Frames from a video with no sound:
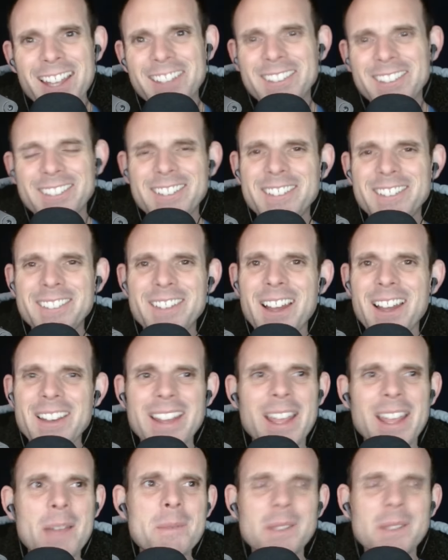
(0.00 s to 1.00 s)
you're not
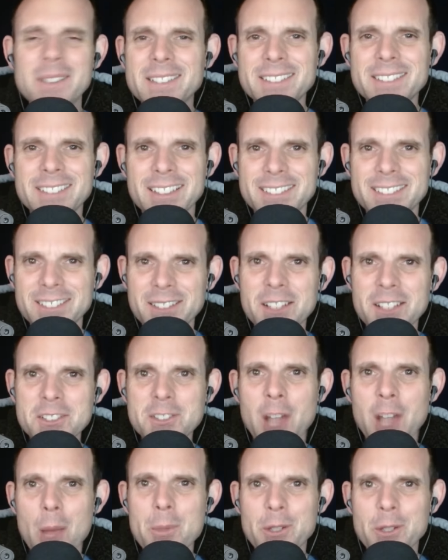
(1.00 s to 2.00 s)
ambulance chasing. You're not
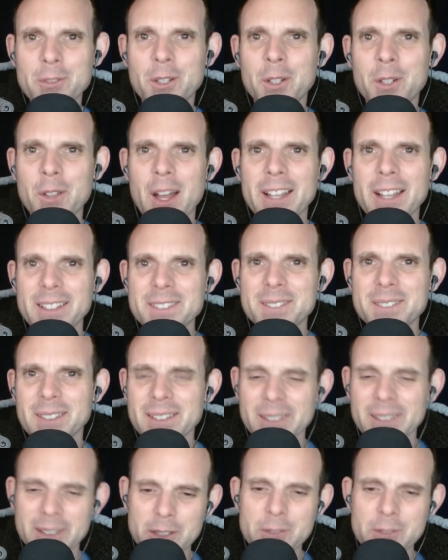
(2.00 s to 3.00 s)
shopping for clients,
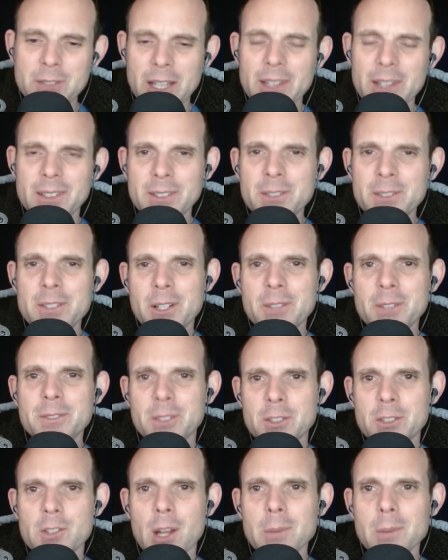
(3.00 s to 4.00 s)
right? Like, you're there
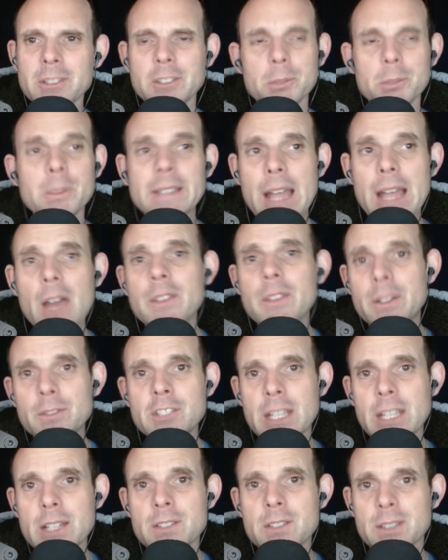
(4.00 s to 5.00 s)
for a job to do. But now they've
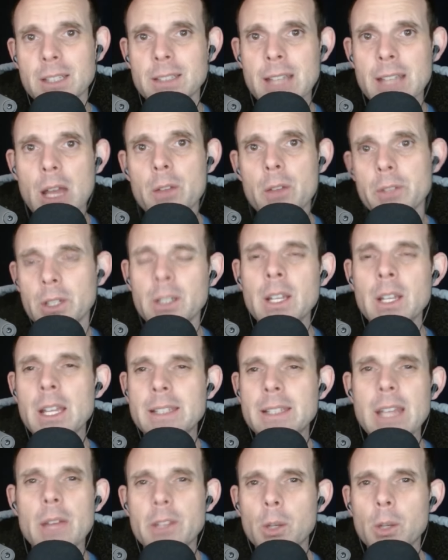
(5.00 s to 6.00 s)
changed it. Now
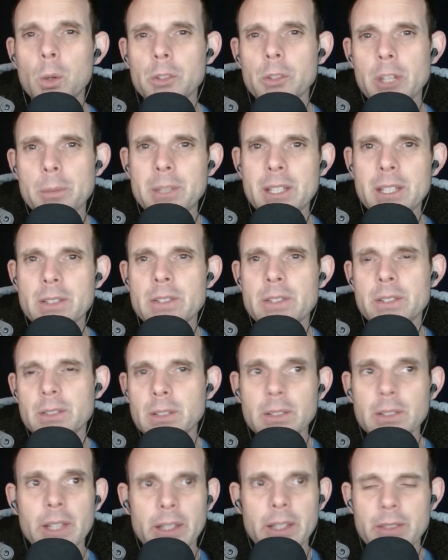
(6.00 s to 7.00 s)
they hold up kids
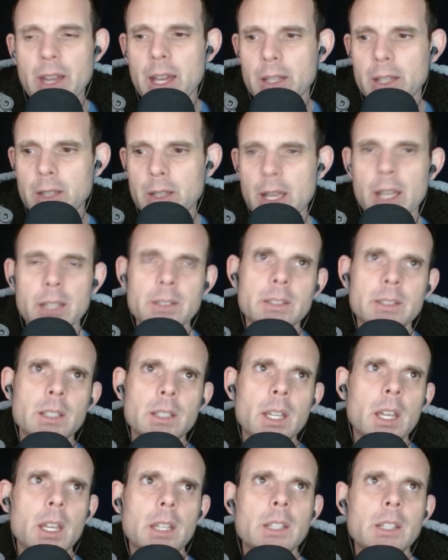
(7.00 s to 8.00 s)
like that as,
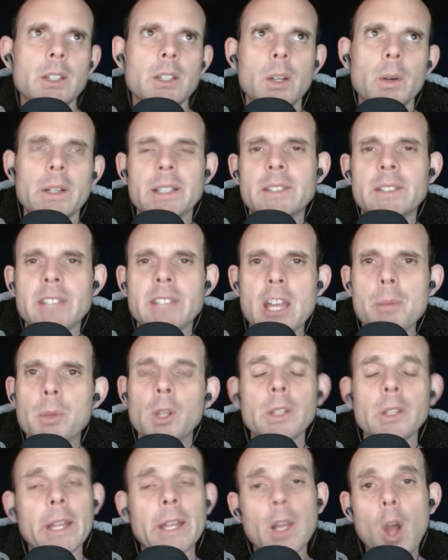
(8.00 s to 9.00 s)
you know, an
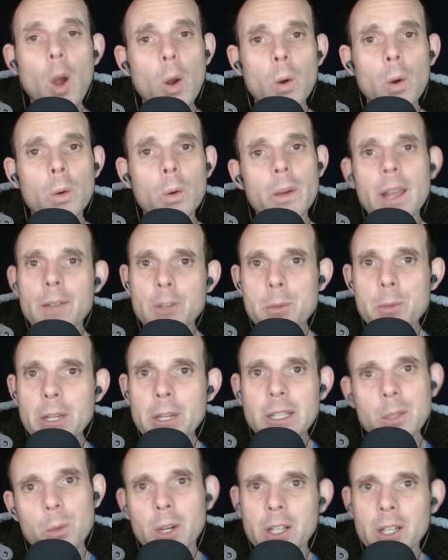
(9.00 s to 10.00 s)
example. Like, oh,
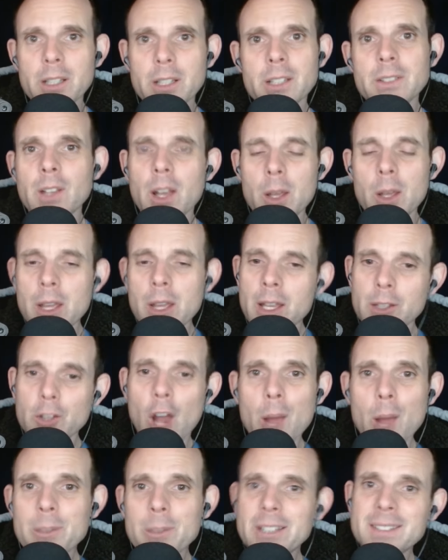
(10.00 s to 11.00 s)
everybody, we're going to
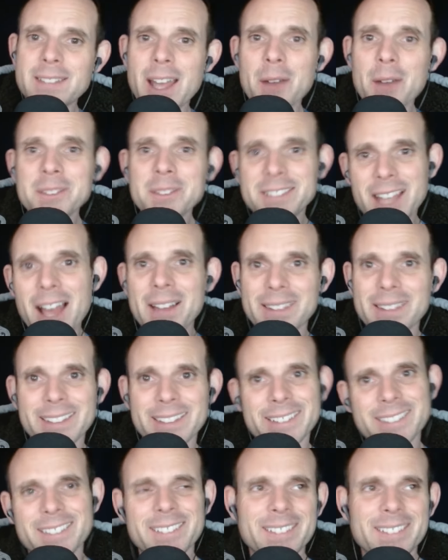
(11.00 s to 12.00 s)
Tommy's now Sally,
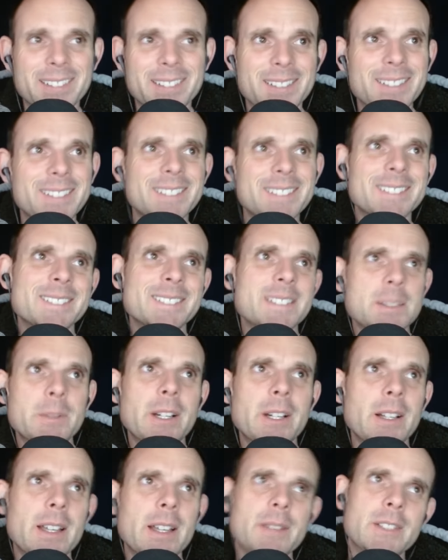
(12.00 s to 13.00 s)
you know, like, oh, we
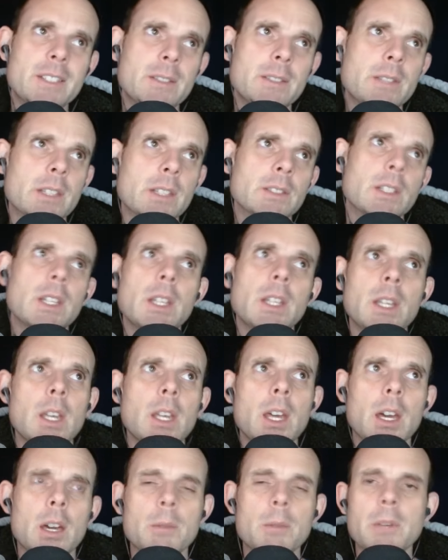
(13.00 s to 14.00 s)
all have to do this.
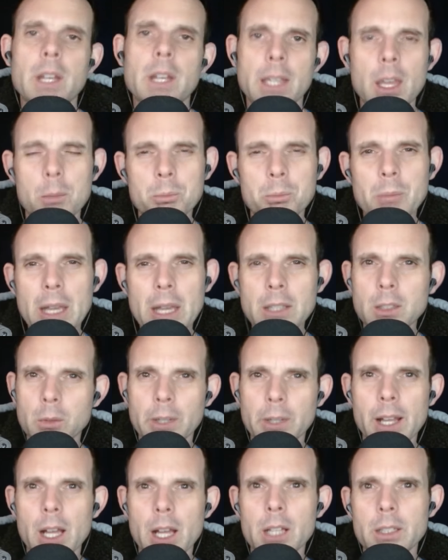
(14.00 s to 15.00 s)
Again, bending
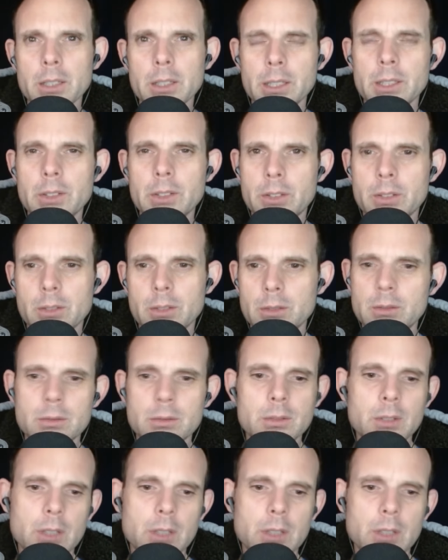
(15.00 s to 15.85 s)
reality to